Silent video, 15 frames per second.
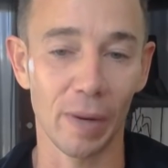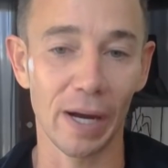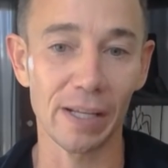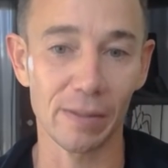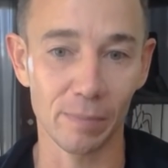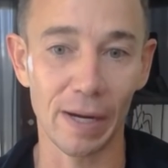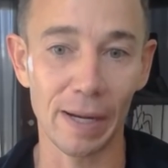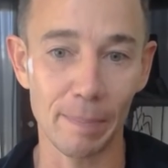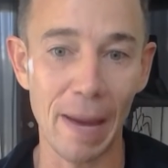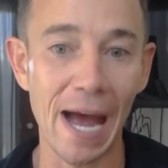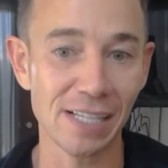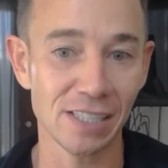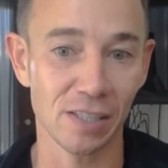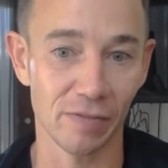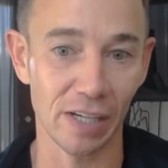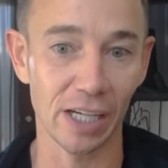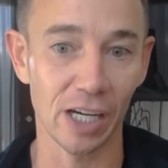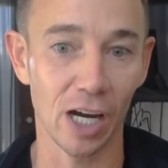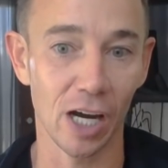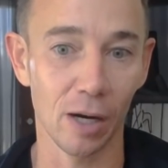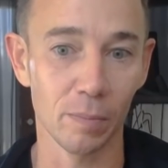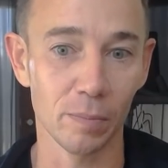my, my passive
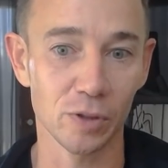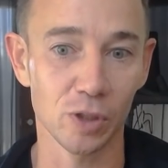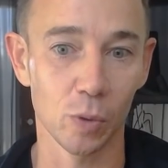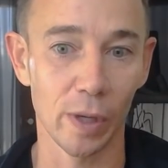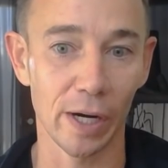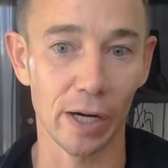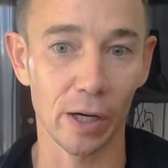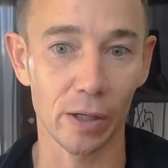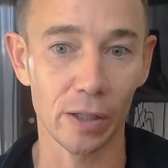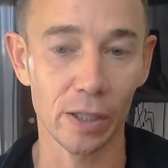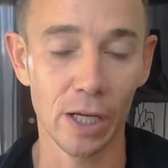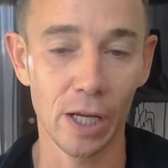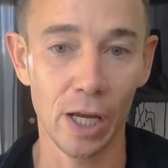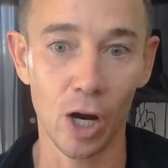income to where,